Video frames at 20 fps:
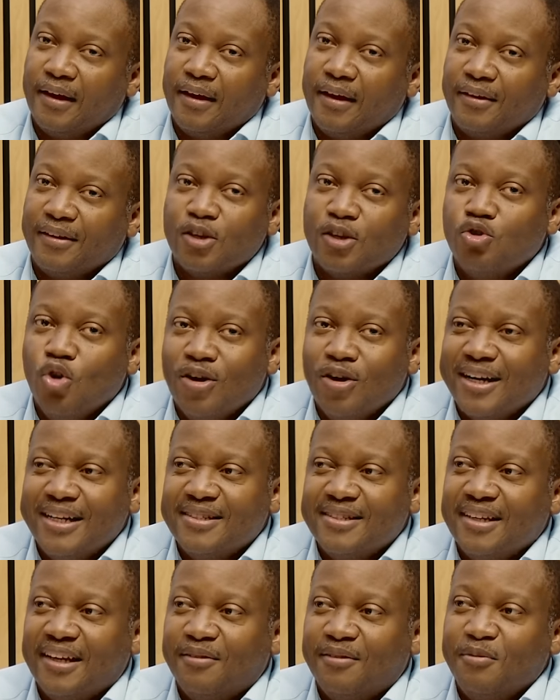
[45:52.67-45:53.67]
There's no
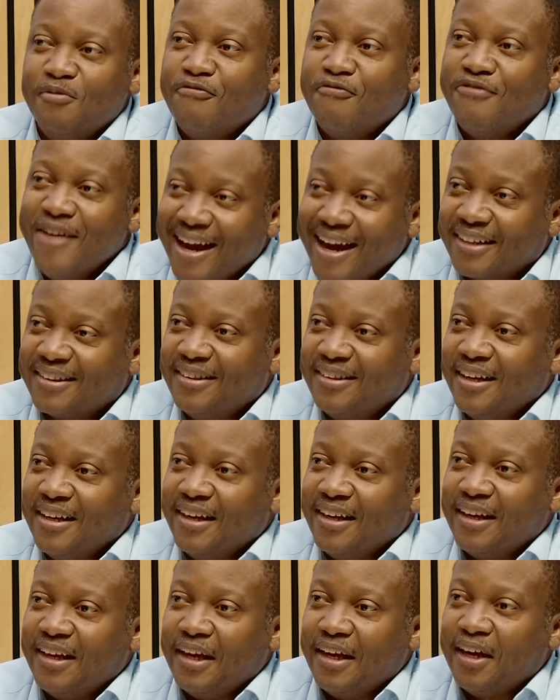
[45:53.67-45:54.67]
reason. In fact,
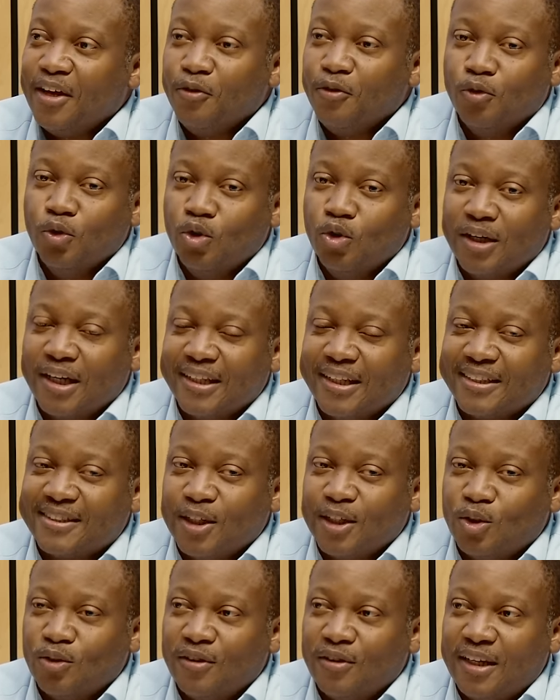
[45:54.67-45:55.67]
if you look at the
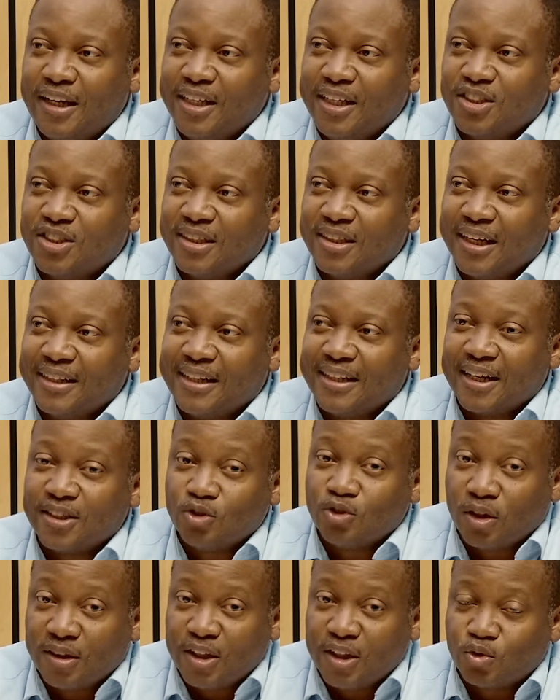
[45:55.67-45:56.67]
State of the Nation address,
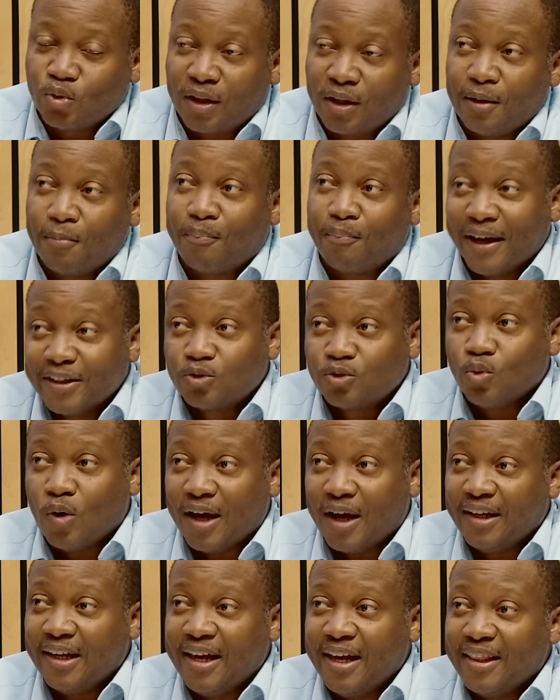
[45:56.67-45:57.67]
not this one, the past
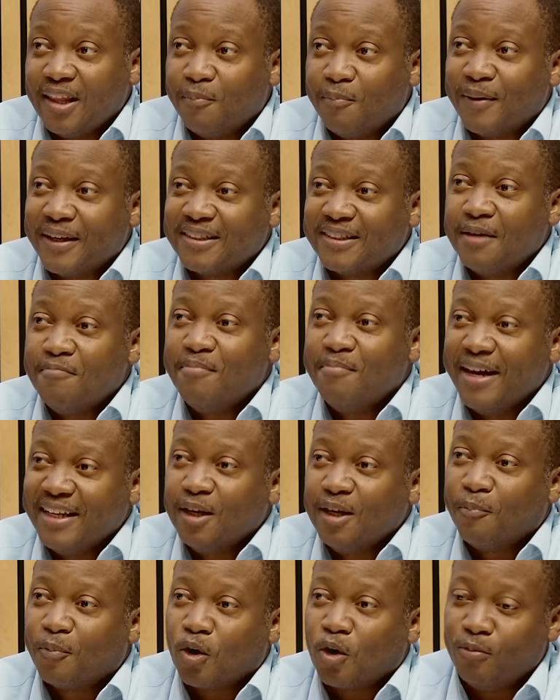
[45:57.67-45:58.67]
one, the president made
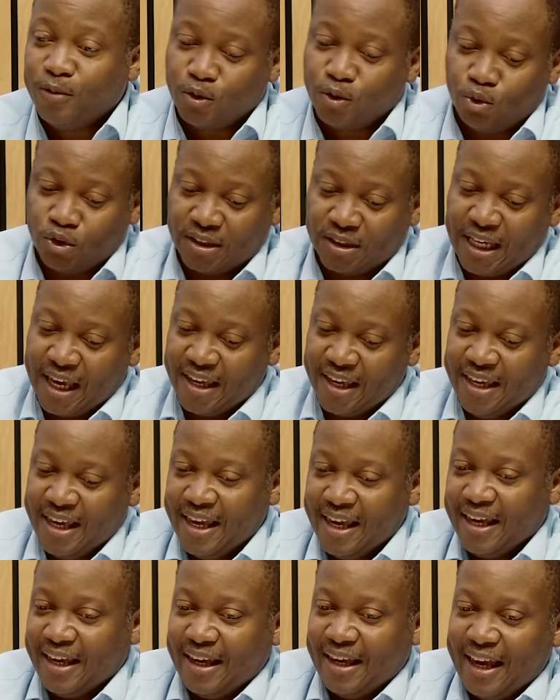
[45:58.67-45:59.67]
a promise to say
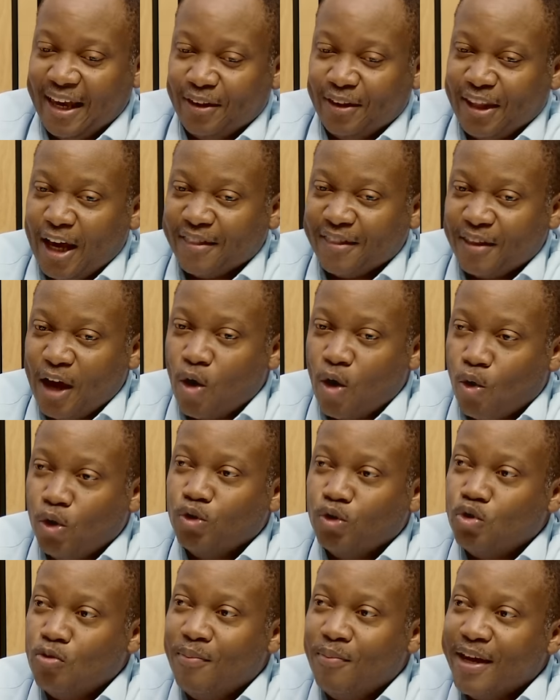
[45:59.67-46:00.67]
that they are
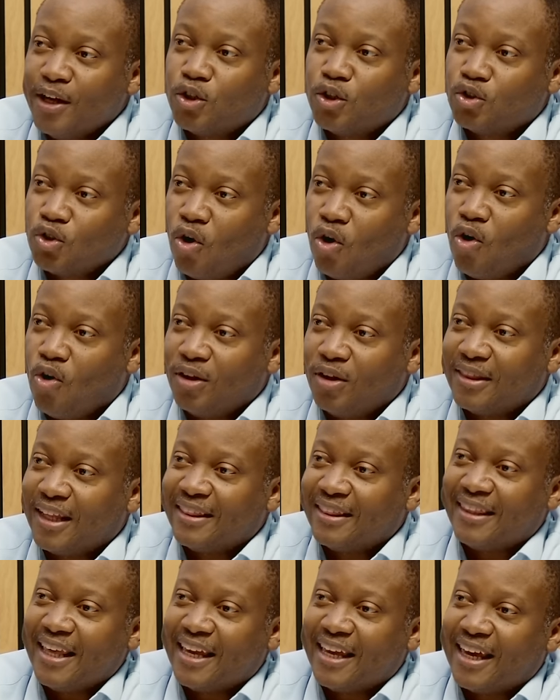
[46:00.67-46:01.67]
going to make sure
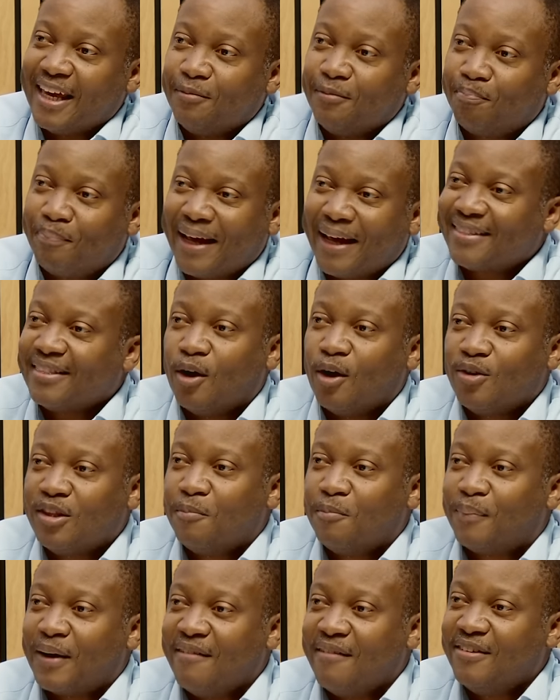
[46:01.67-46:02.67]
that they can partner with the
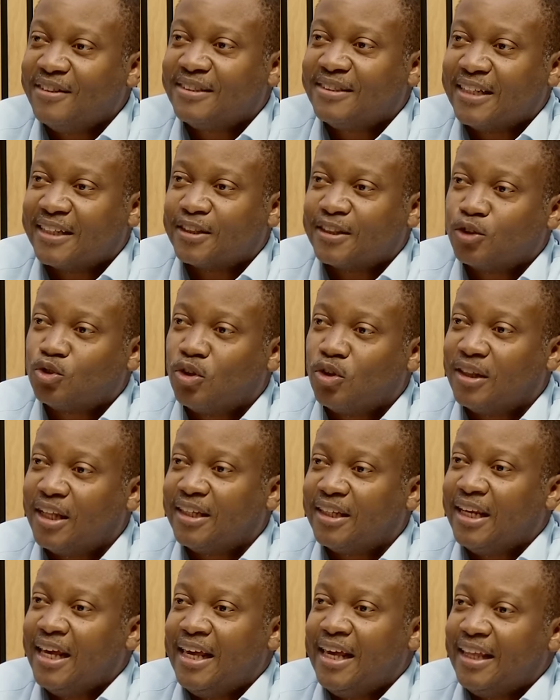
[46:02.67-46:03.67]
private sector so
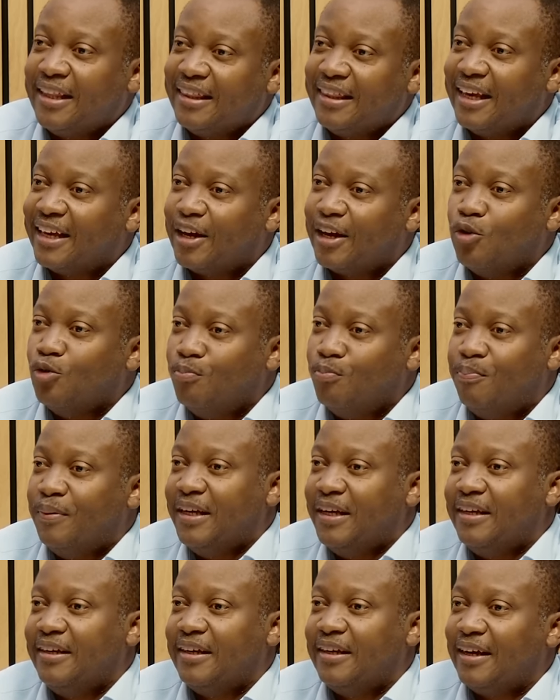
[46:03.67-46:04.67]
that they could
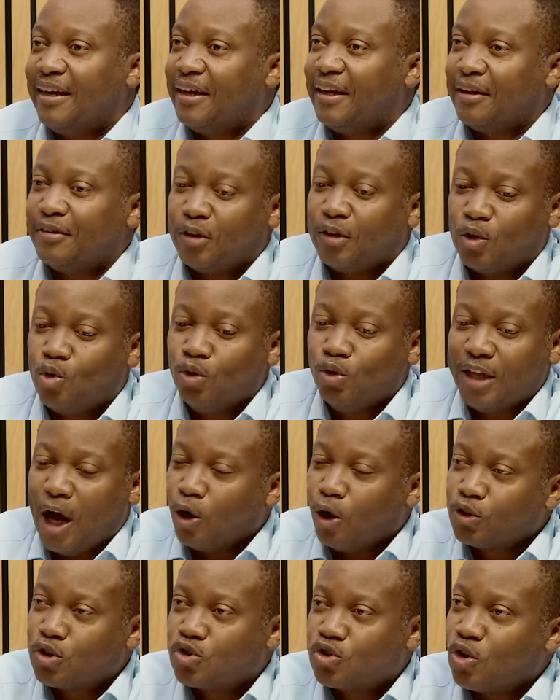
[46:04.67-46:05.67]

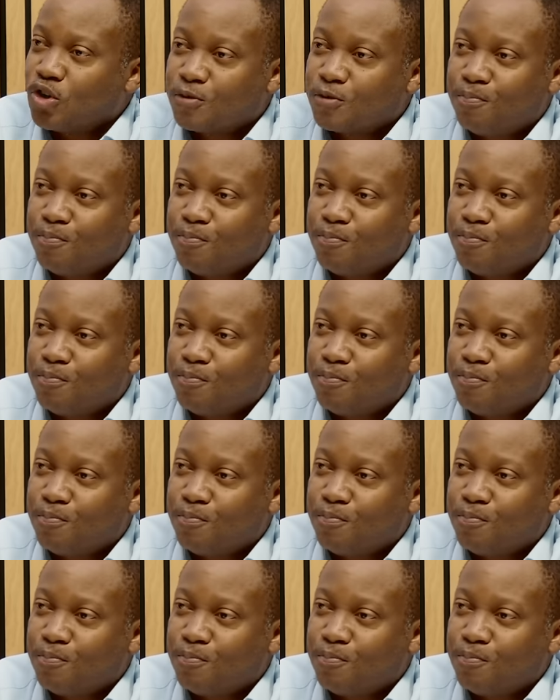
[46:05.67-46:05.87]
outsource